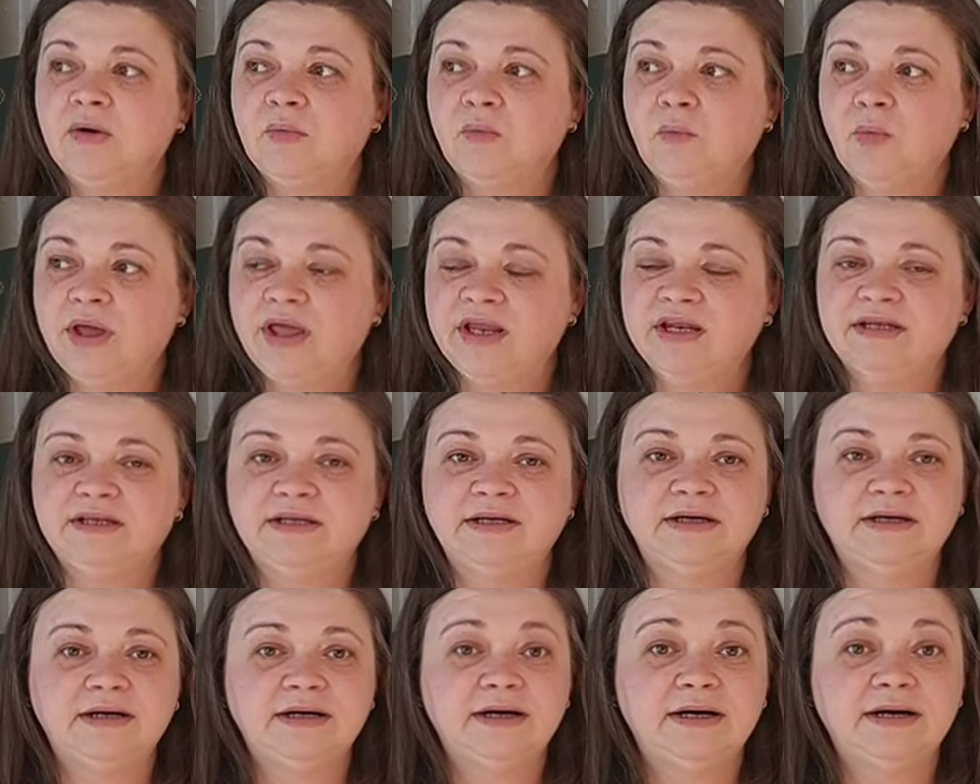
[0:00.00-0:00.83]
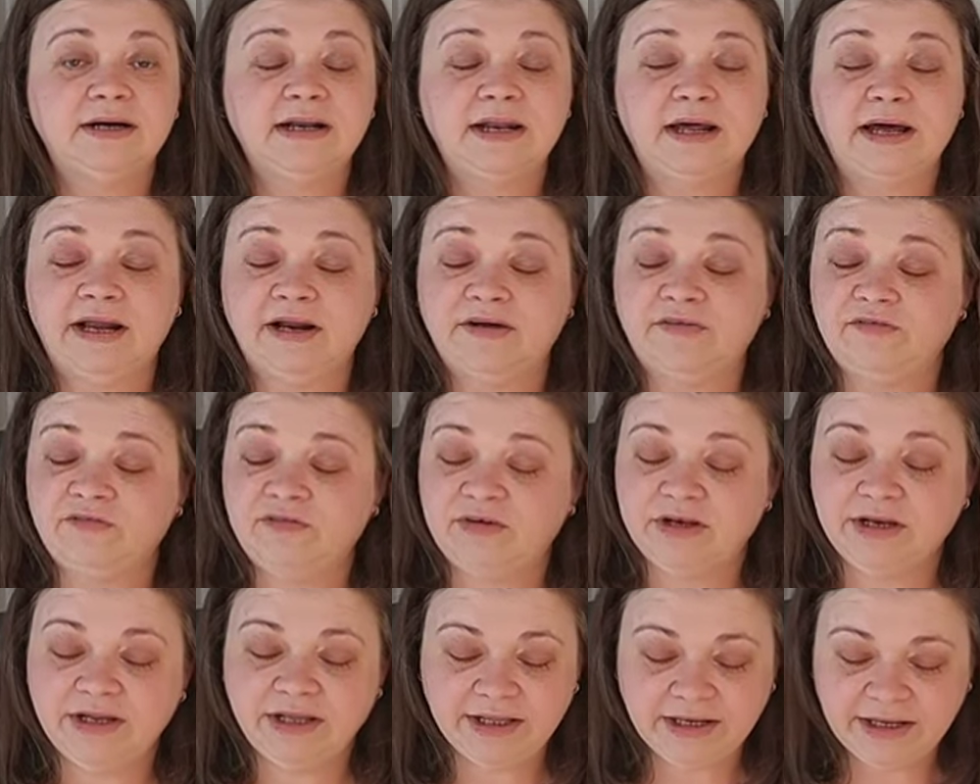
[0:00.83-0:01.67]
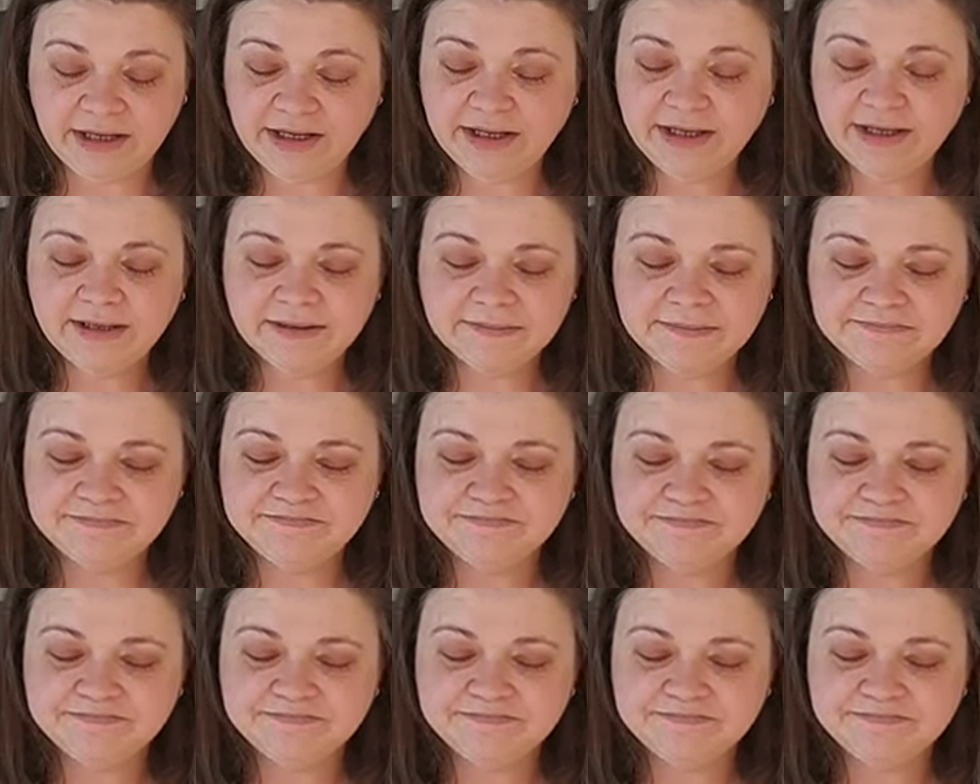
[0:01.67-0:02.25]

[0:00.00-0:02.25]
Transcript: with a lot of knitting,